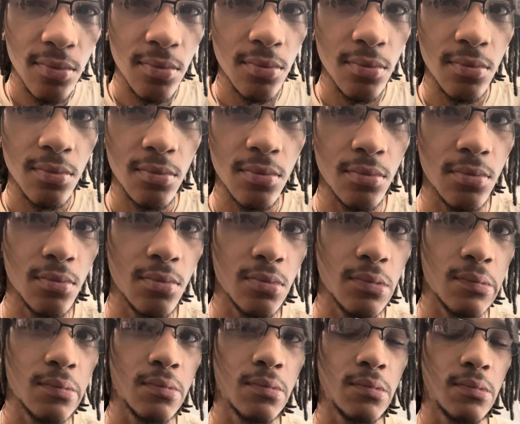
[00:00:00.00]

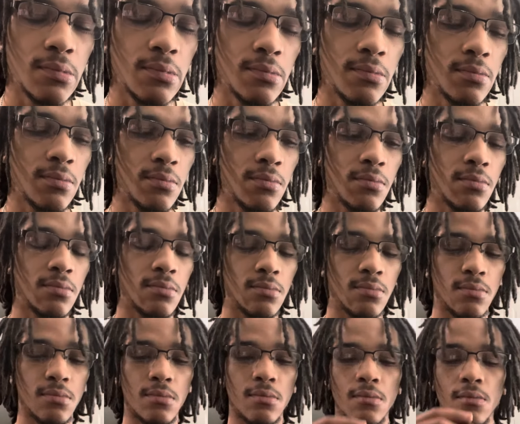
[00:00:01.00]

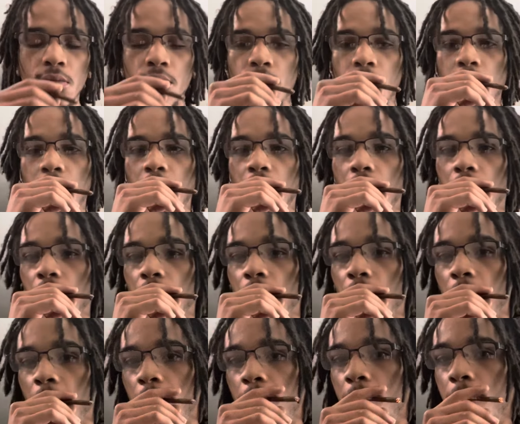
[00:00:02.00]

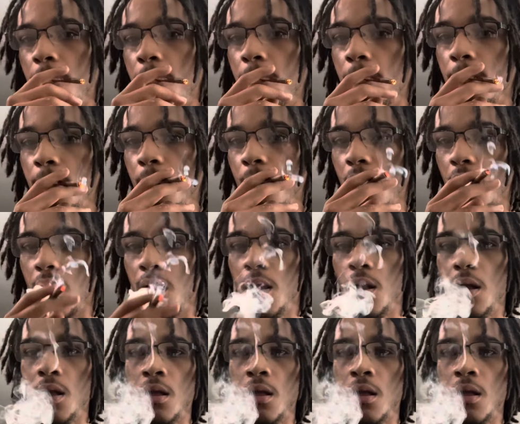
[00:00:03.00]
[no speech]